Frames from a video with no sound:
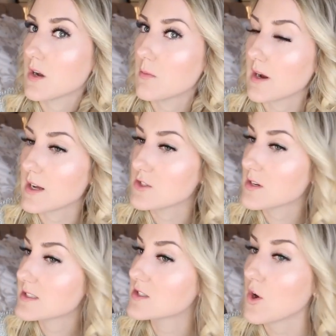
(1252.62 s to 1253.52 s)
oh my gosh, you
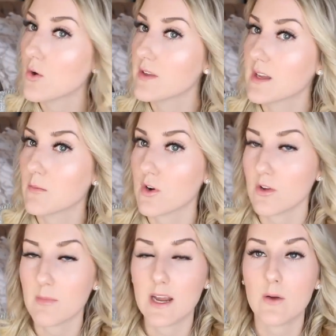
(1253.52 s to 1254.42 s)
guys, it's the only thing I'm
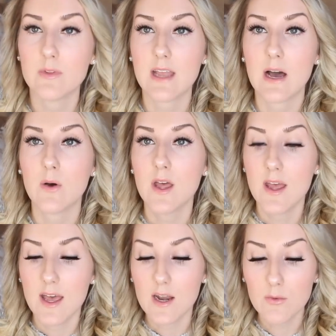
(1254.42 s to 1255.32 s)
curling my hair with now.
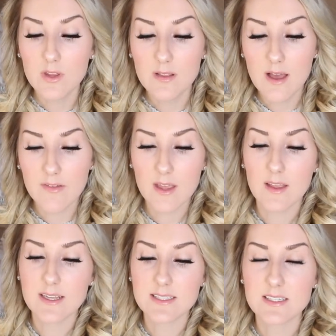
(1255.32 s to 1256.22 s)
And I really love it. And
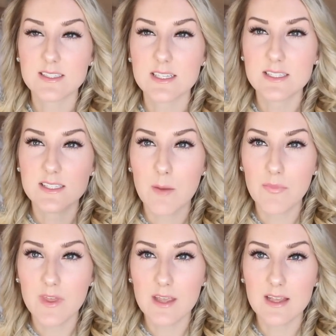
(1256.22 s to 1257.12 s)
like I said, this is
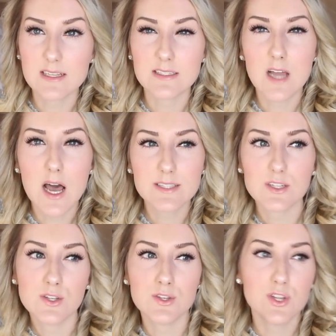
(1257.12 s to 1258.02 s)
something that is not
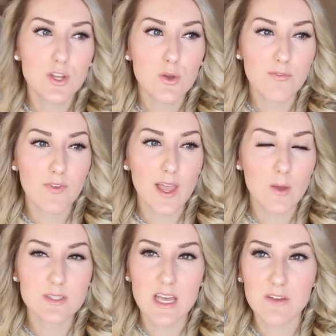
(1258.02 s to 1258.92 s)
new. I feel like
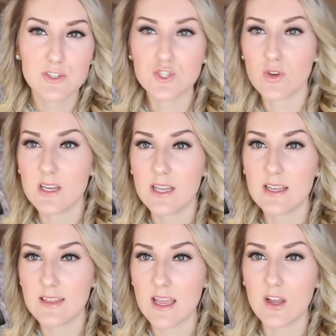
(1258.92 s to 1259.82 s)
it was kind of a
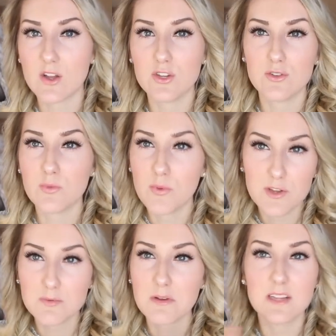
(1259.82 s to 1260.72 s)
trendy thing on YouTube.
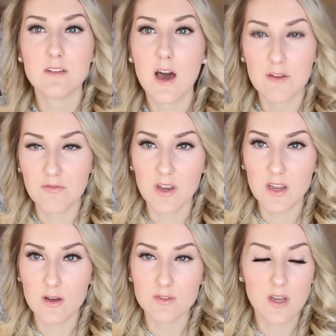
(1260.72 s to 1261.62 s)
There's probably a lot of
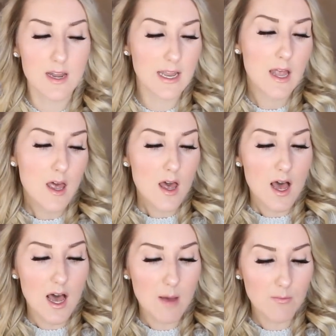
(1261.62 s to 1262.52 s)
videos on it
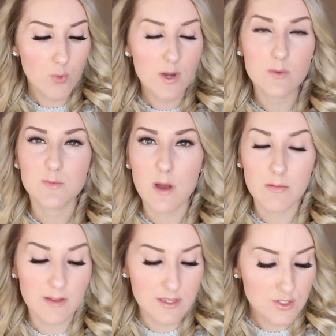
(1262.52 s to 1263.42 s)
when it was
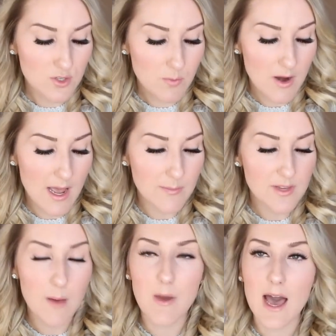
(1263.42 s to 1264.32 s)
probably like super
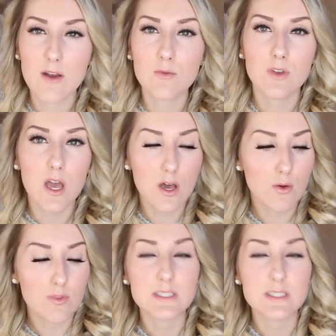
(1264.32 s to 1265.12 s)
hyped up. I don't know